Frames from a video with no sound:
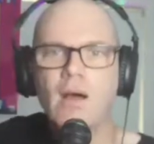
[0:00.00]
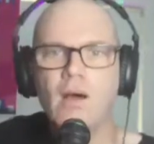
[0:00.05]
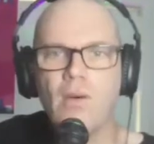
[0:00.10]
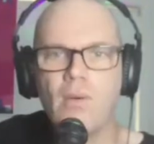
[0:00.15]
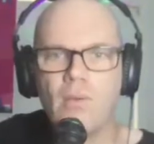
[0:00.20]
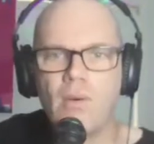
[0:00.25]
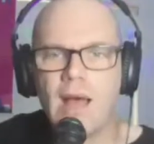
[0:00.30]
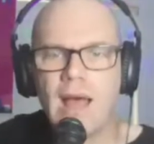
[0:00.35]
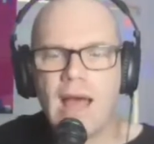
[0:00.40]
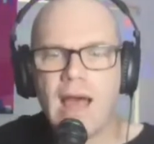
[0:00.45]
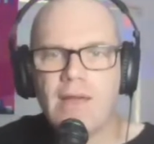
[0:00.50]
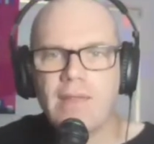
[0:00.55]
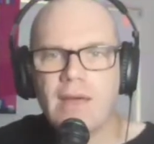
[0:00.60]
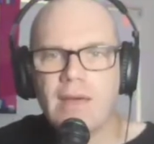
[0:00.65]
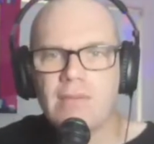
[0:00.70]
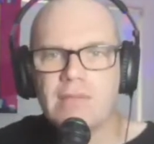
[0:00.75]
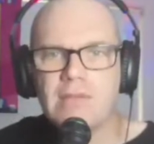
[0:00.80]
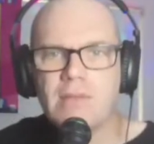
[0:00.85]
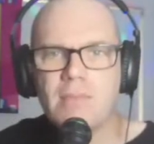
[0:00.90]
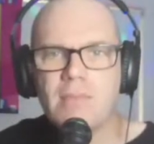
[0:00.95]
Wow, that
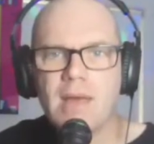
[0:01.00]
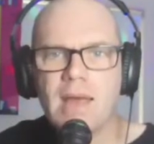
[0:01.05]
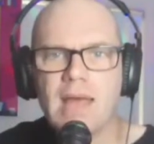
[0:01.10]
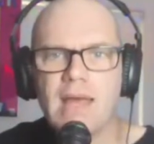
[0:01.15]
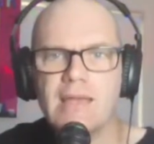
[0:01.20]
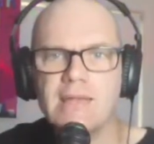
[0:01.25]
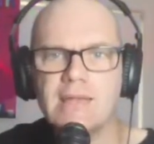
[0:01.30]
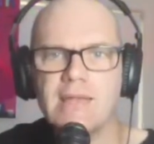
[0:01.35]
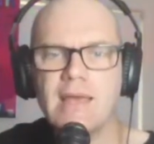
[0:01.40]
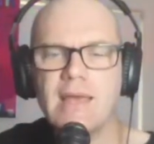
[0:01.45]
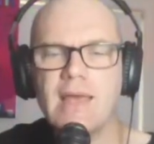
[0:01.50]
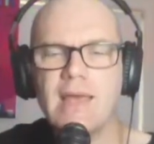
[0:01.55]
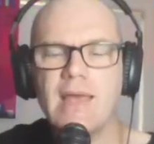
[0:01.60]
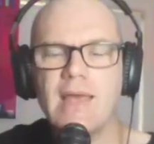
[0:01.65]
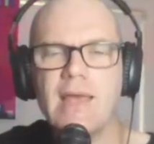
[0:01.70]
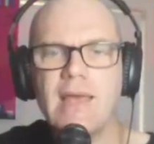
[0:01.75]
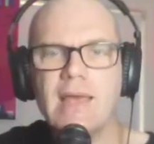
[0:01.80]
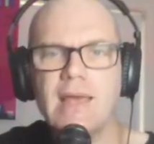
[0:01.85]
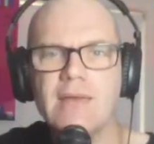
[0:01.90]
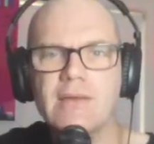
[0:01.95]
was
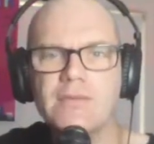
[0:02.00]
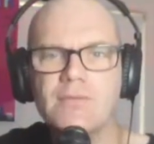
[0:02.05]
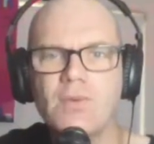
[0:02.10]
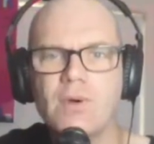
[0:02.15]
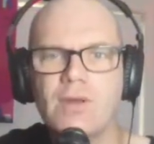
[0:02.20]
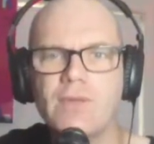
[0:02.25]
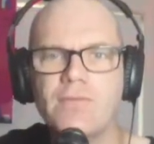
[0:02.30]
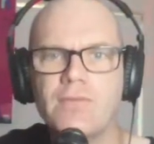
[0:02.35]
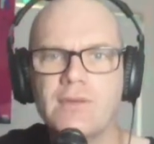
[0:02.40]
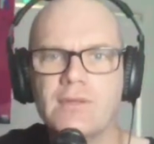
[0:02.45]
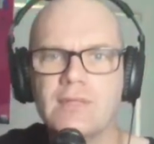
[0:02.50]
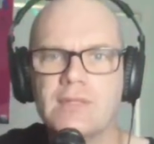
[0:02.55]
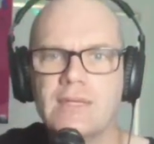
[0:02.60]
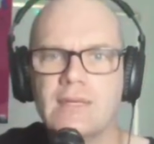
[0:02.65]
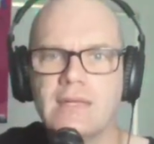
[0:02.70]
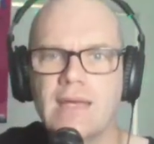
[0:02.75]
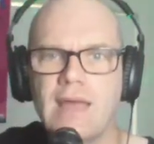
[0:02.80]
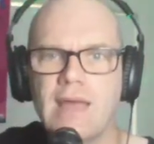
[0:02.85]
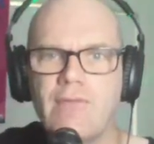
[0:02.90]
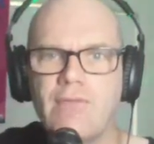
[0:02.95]
amazing. It was wonderful to
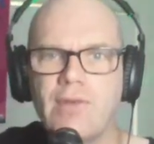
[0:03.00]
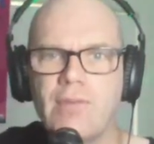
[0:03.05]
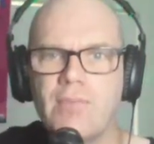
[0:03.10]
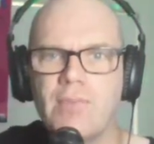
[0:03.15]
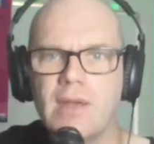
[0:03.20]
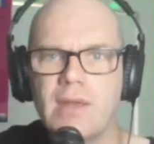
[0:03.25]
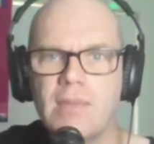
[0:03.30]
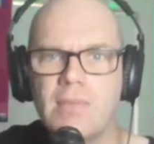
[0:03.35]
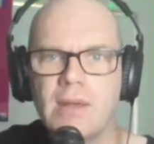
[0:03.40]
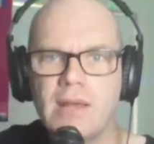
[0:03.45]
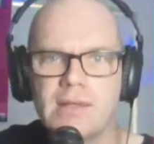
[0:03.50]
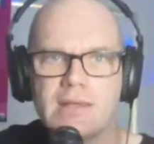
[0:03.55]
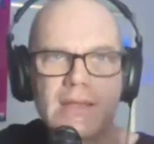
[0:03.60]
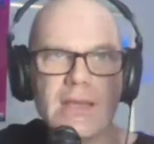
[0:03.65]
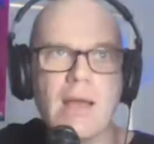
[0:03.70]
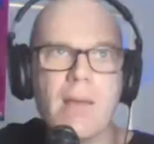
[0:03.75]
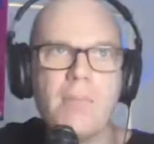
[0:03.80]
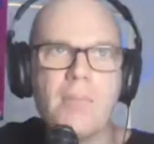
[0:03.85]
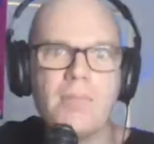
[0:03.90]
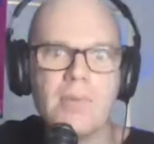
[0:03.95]
see everybody bouncing
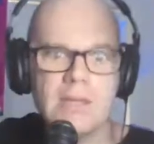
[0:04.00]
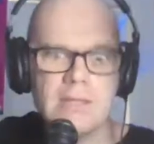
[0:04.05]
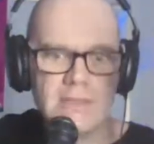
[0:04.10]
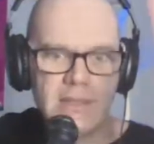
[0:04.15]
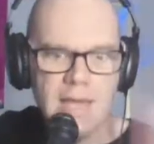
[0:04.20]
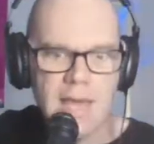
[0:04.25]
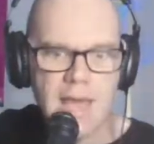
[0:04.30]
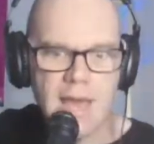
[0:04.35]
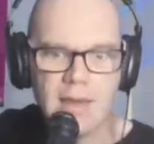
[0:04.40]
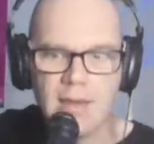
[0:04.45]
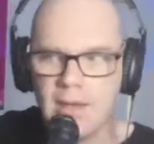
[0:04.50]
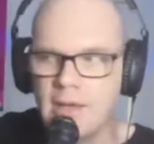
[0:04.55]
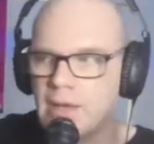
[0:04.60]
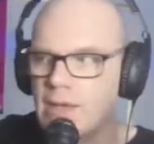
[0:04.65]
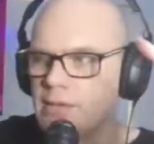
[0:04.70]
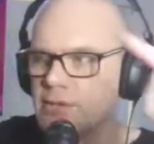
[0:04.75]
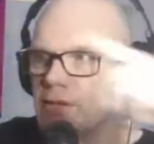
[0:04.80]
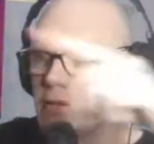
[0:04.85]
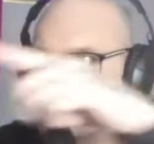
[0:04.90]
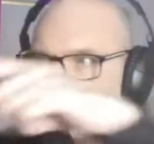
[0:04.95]
up and down,
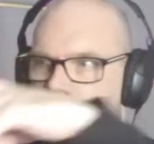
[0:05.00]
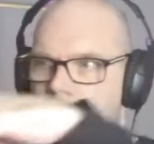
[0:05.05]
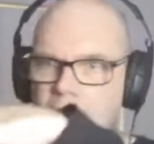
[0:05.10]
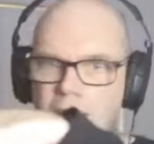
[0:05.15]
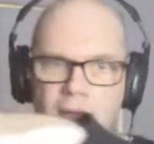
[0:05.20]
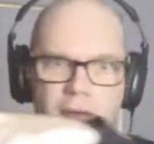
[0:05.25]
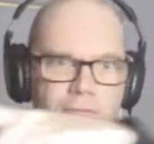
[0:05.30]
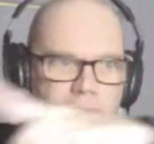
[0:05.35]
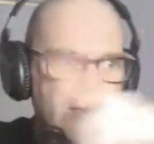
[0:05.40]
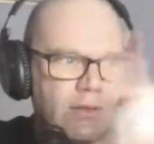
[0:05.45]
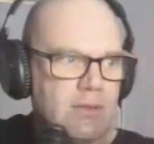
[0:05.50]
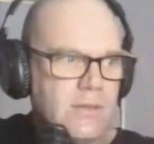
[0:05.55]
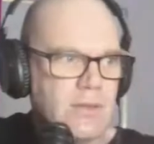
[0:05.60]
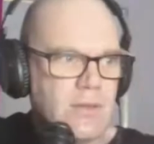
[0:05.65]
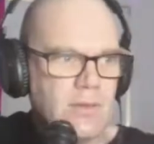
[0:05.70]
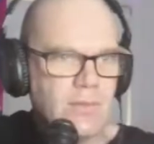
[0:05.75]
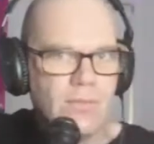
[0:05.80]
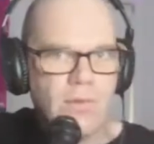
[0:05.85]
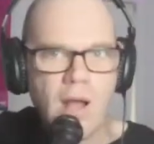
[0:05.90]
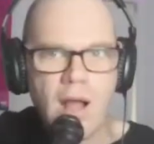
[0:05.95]
to the left and to
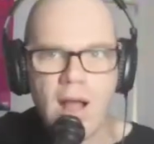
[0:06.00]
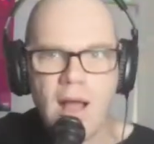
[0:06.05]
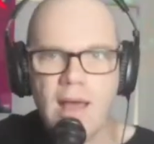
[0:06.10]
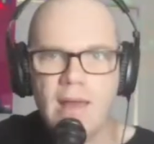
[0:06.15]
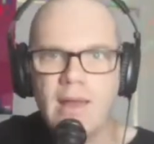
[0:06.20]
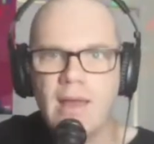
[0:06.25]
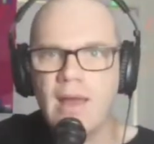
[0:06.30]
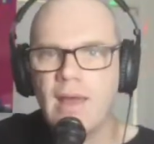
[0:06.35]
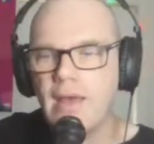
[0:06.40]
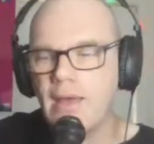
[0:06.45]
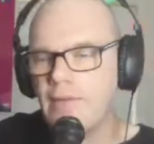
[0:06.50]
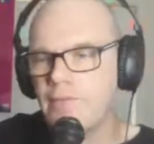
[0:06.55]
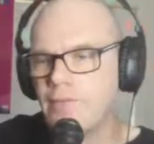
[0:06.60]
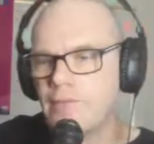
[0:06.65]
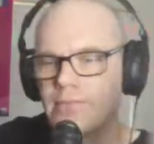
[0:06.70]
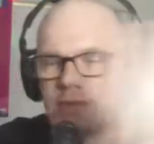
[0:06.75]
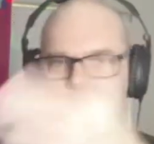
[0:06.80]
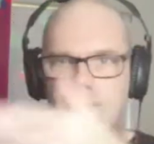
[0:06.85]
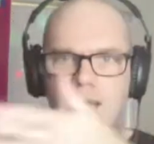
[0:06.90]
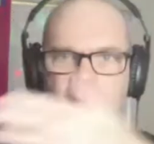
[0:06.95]
the right, and
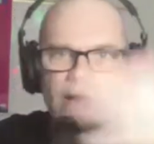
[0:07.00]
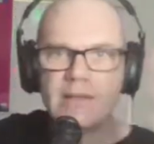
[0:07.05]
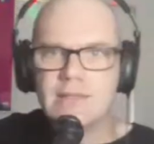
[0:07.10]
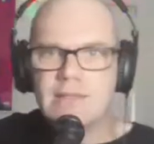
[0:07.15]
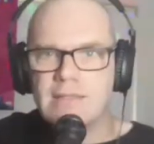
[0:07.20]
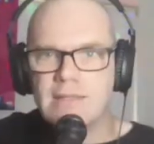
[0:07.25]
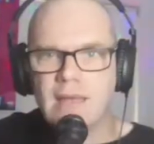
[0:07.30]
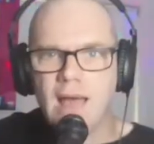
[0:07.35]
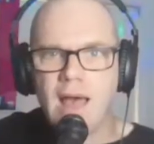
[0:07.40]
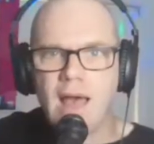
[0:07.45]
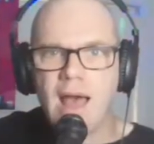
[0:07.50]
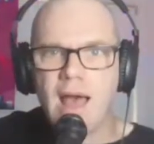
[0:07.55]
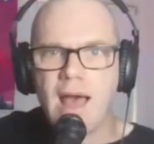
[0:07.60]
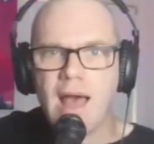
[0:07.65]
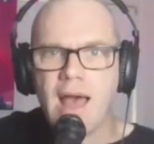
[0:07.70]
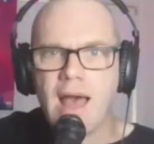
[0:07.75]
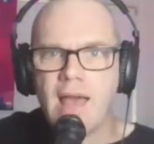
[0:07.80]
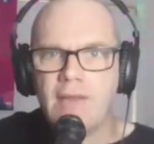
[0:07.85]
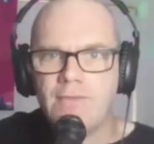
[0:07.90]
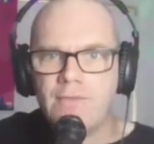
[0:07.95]
from side to
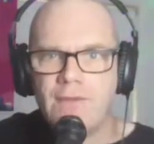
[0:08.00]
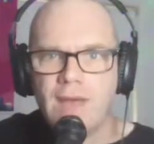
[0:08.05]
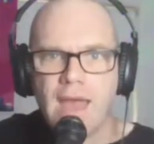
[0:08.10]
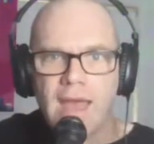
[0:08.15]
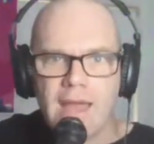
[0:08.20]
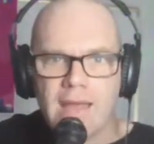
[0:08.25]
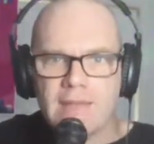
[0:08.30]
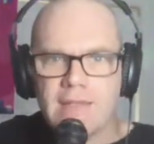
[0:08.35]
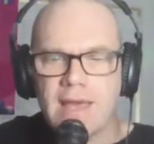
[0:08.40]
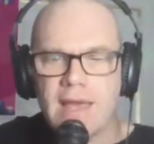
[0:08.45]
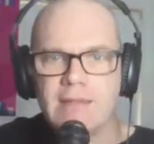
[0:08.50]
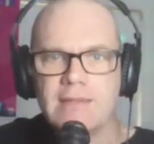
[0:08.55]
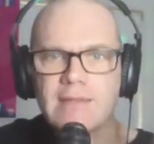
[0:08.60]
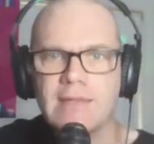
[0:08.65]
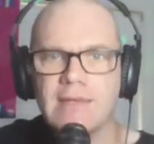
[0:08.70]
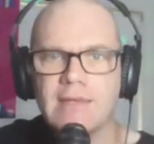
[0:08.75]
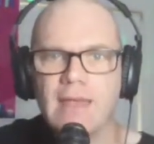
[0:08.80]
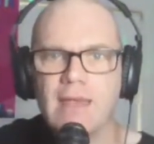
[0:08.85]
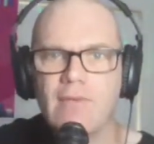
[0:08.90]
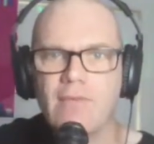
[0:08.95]
side.
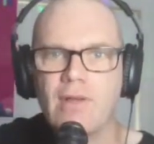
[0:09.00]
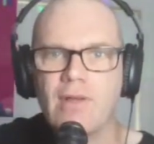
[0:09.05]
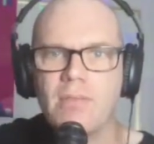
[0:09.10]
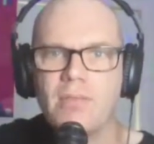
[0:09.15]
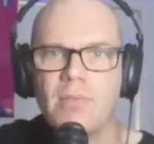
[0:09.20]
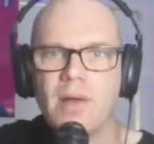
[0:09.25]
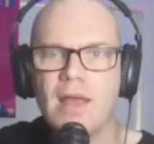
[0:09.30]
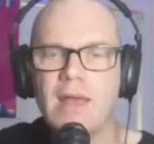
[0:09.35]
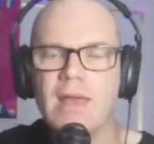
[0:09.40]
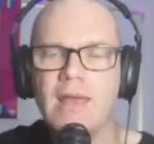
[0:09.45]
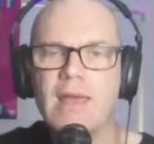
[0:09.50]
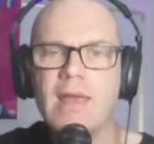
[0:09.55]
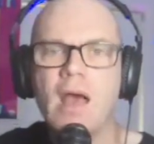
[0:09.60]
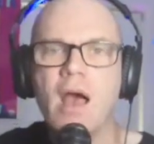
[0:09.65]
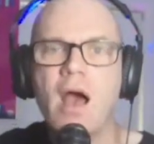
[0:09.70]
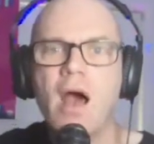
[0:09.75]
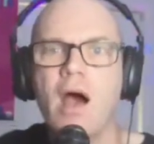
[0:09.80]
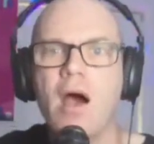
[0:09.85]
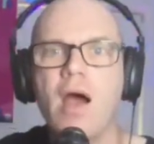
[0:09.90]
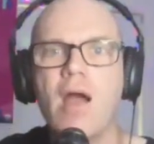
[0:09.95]
Fantastic, everybody.
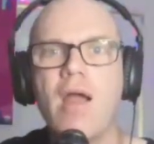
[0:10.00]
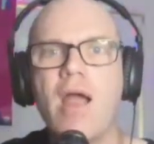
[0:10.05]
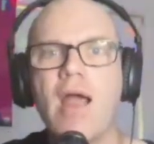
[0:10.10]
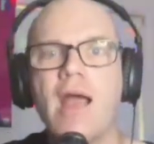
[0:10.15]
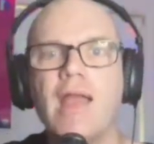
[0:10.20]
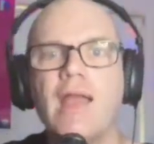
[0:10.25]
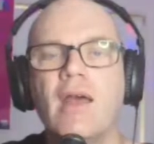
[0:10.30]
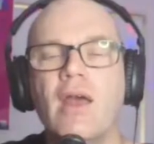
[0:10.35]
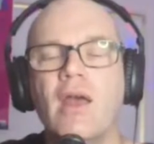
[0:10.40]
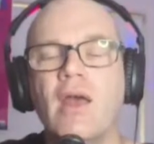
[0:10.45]
All right,